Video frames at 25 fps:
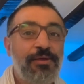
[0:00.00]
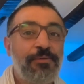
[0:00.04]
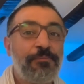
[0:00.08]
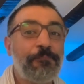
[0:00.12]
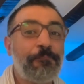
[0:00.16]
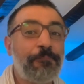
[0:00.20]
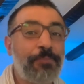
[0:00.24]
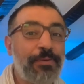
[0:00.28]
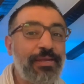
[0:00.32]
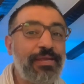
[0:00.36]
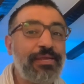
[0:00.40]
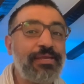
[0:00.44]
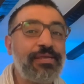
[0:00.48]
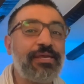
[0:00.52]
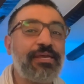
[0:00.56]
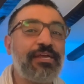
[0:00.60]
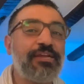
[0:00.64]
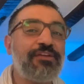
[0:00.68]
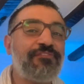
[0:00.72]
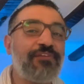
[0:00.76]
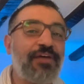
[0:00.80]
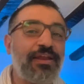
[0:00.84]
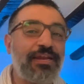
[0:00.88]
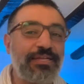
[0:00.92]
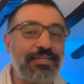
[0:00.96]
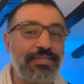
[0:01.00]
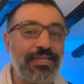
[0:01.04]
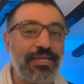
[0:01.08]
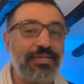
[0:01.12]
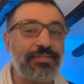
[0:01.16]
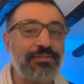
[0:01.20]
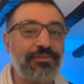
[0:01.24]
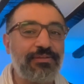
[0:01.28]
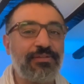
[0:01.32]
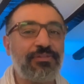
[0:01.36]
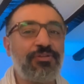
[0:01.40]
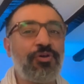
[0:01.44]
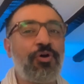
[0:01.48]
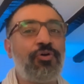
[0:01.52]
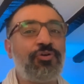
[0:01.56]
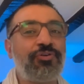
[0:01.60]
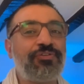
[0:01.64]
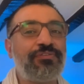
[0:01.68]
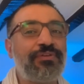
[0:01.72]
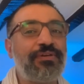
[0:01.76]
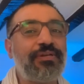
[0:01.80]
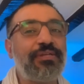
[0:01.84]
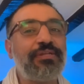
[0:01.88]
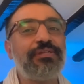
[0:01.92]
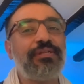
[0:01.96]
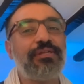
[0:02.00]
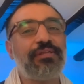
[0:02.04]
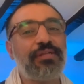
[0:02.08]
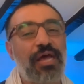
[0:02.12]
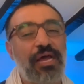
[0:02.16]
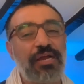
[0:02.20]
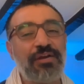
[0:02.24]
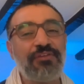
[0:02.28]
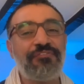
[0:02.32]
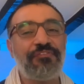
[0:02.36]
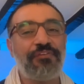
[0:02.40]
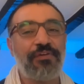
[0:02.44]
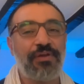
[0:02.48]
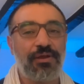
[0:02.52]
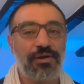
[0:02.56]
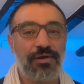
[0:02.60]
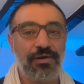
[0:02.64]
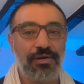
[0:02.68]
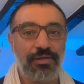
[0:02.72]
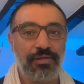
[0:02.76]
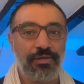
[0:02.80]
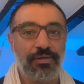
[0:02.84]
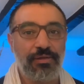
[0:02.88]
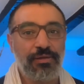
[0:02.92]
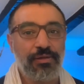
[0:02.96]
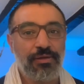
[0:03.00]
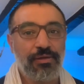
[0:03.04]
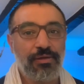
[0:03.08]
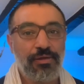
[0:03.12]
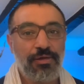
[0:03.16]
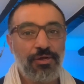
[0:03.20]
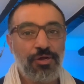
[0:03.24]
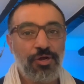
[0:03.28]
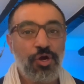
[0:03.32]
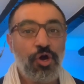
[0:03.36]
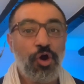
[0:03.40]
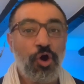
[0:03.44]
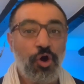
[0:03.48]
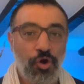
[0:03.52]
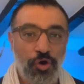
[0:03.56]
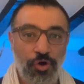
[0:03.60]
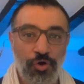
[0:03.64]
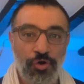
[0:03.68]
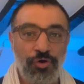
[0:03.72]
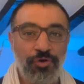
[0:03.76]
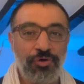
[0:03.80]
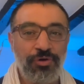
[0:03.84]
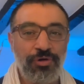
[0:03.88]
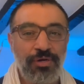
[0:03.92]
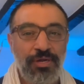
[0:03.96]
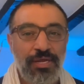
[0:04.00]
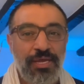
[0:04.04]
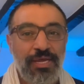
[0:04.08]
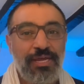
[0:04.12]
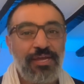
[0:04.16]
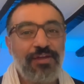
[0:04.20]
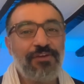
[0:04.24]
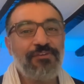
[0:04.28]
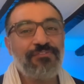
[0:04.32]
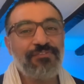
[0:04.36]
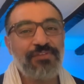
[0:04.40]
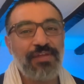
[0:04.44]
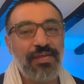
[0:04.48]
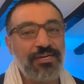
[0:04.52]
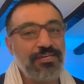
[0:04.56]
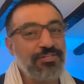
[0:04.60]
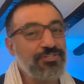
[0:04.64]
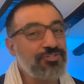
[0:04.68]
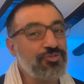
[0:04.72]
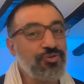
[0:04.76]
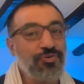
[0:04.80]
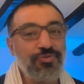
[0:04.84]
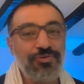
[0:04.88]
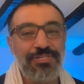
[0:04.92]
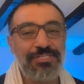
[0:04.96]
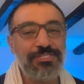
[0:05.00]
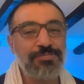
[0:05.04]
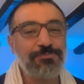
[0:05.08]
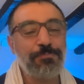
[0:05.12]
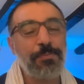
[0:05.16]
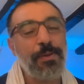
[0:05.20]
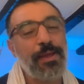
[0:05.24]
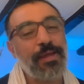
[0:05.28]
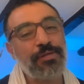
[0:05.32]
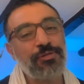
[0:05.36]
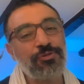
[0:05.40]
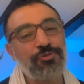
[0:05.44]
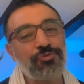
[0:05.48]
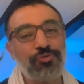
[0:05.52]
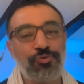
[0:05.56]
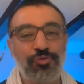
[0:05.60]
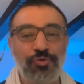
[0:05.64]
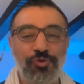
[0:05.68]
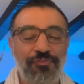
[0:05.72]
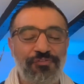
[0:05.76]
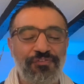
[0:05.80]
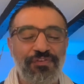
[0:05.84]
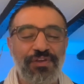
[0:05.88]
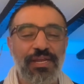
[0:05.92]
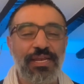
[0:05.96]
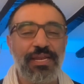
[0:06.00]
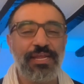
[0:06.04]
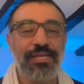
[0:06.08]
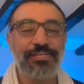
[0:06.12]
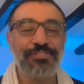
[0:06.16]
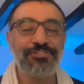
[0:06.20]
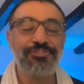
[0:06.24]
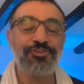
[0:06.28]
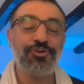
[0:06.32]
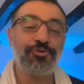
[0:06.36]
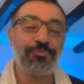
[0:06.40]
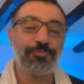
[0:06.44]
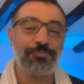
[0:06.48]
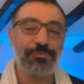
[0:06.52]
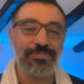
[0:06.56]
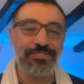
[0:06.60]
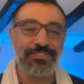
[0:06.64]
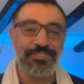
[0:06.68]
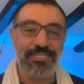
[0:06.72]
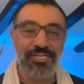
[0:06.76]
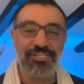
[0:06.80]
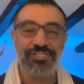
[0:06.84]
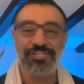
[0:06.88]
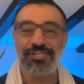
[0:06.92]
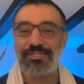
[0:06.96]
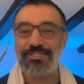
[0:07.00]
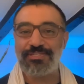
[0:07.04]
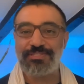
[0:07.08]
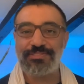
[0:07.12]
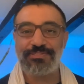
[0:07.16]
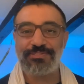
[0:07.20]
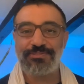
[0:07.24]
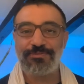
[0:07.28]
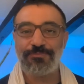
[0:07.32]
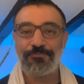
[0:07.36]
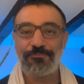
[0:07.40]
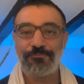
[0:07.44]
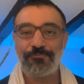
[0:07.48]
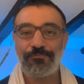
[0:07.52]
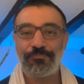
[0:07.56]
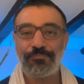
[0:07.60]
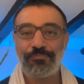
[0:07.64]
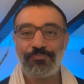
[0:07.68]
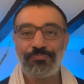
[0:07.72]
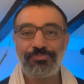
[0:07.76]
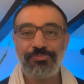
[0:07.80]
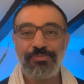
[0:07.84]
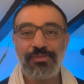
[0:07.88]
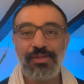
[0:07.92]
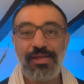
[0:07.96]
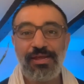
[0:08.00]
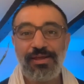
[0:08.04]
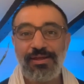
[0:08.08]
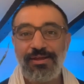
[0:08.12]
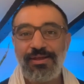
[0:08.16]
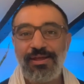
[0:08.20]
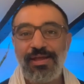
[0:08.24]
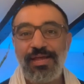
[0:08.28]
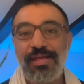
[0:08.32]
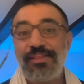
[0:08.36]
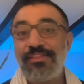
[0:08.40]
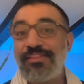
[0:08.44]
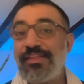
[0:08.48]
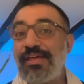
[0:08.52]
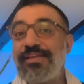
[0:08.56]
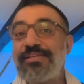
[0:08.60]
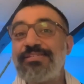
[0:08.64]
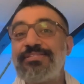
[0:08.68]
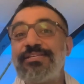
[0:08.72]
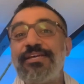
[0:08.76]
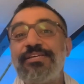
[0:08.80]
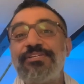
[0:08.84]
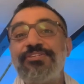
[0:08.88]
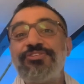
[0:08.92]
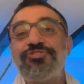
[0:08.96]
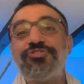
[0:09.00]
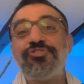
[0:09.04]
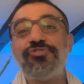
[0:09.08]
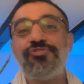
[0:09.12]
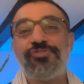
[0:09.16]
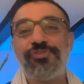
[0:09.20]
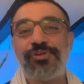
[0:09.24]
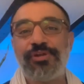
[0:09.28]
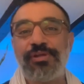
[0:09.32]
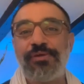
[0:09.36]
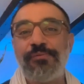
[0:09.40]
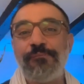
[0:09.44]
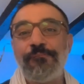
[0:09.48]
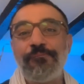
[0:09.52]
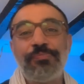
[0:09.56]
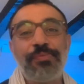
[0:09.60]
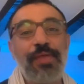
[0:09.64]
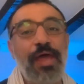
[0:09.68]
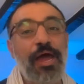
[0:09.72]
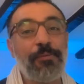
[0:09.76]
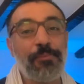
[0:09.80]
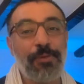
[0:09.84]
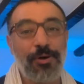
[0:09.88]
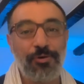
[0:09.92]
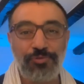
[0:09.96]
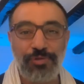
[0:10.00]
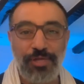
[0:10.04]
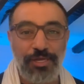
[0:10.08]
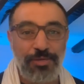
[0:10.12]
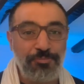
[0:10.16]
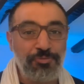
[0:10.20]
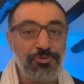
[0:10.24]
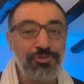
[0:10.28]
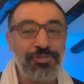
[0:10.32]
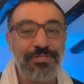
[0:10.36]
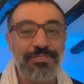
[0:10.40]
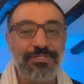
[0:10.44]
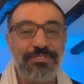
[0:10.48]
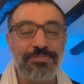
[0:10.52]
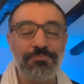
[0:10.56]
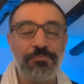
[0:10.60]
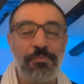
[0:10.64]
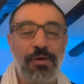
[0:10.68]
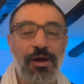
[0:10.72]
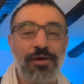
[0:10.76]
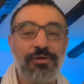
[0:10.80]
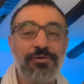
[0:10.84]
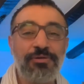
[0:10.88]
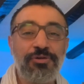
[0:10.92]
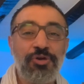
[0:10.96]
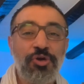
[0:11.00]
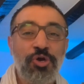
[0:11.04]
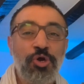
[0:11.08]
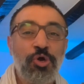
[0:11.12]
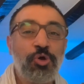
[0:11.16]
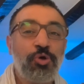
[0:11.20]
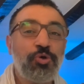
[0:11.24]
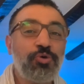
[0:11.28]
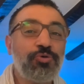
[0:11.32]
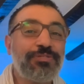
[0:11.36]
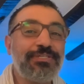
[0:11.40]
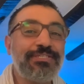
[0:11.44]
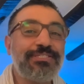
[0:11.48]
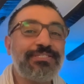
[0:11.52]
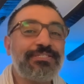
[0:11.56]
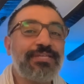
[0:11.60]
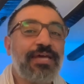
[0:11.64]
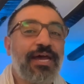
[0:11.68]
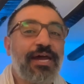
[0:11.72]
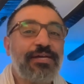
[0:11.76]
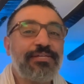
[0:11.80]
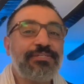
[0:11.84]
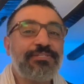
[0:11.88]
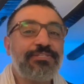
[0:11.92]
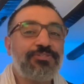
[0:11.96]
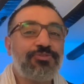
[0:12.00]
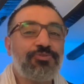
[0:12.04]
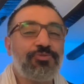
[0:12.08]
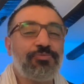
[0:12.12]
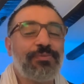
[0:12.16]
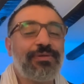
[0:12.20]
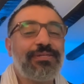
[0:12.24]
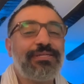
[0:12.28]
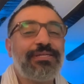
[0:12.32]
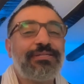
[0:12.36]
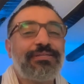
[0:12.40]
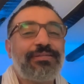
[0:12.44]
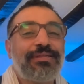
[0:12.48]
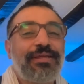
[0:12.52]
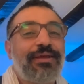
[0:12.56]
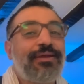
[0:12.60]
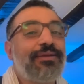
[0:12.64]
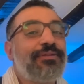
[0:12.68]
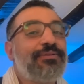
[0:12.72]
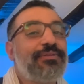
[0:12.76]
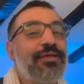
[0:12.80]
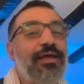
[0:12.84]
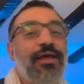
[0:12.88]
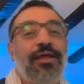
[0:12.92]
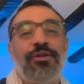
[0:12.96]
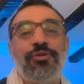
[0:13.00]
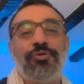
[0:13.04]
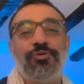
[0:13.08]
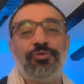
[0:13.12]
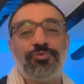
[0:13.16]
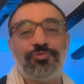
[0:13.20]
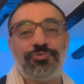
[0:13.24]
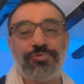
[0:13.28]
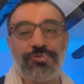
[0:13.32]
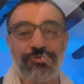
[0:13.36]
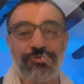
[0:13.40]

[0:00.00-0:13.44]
being invalidated or treated unfairly, or if there is no respect to your feelings or possessions. There is a story about a Buddhist monk who decides to meditate alone.